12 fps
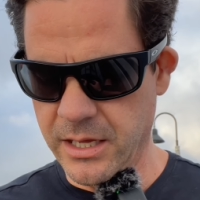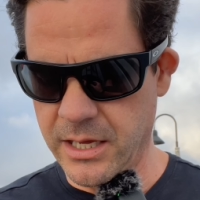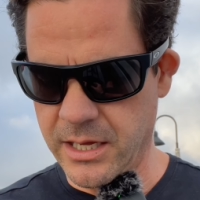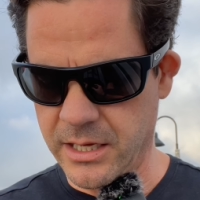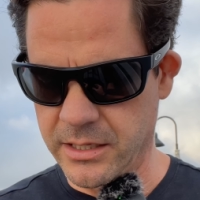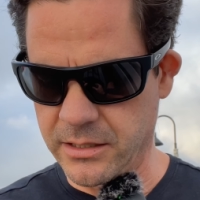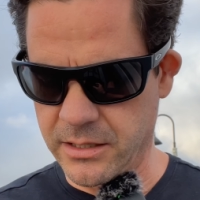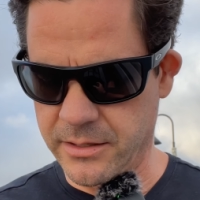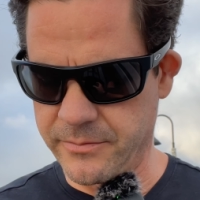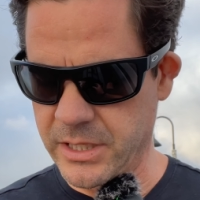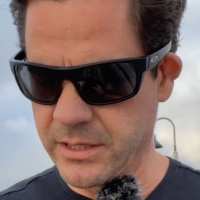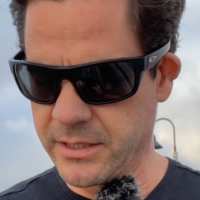
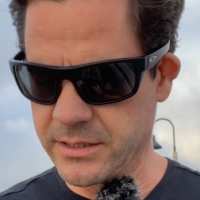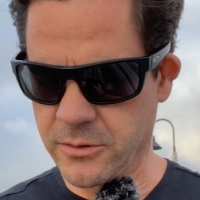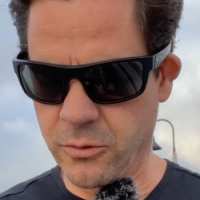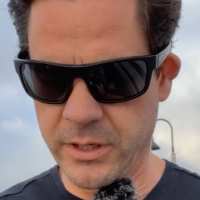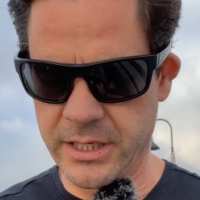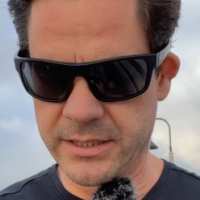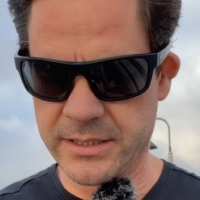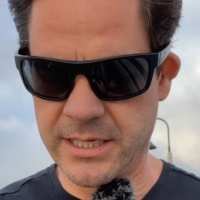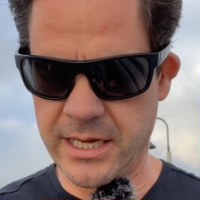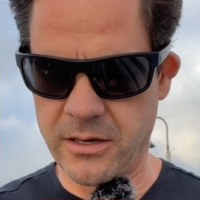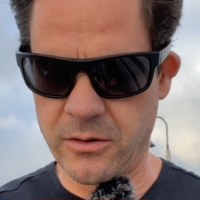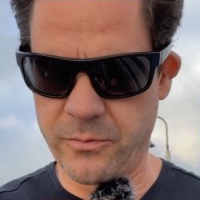And this coin has
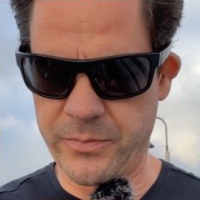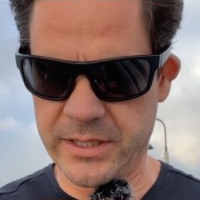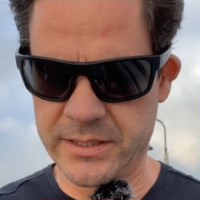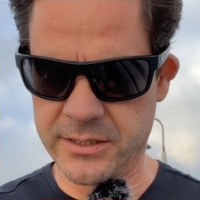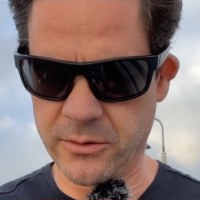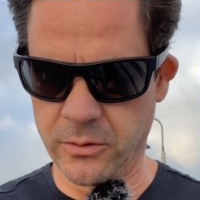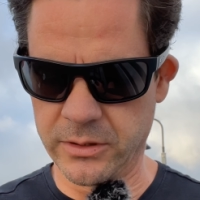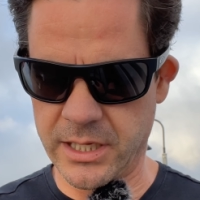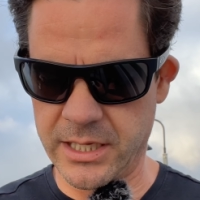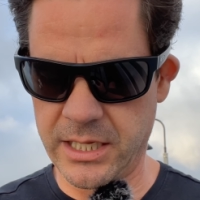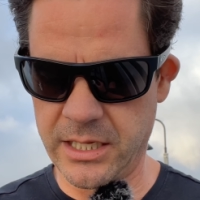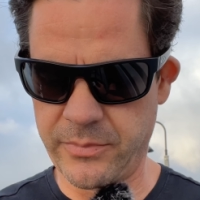now been sold
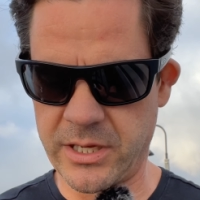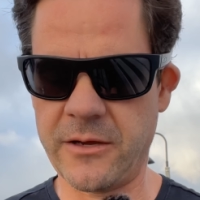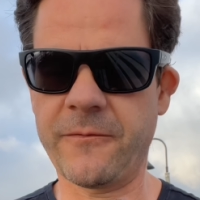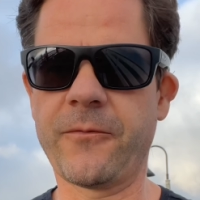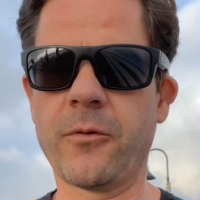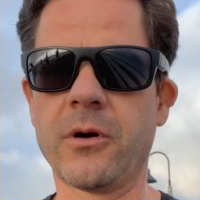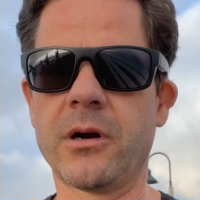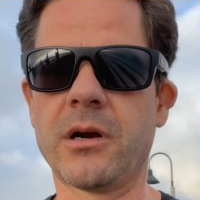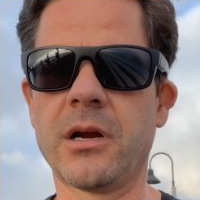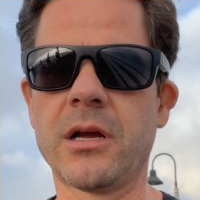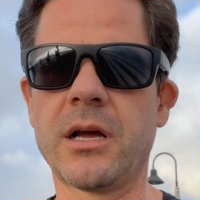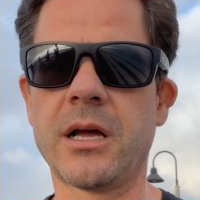on eBay
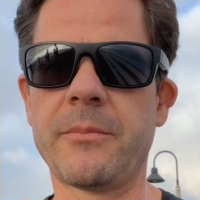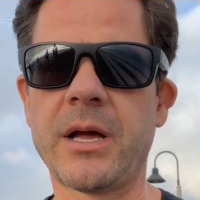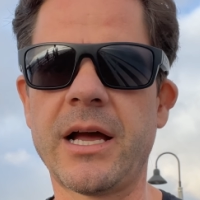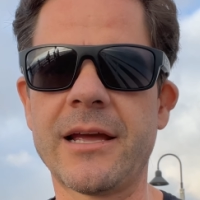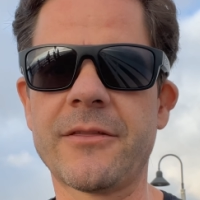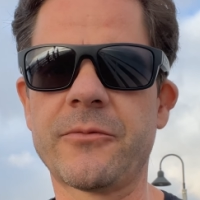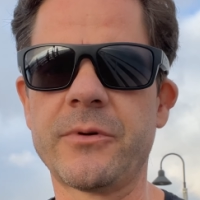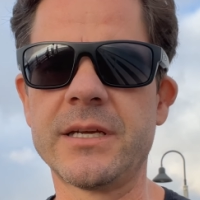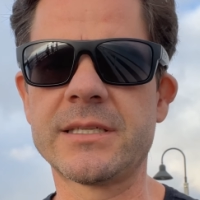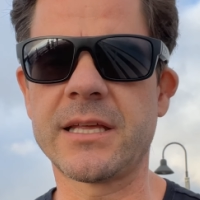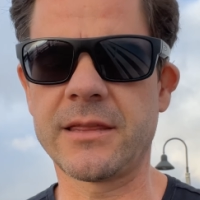for high threes,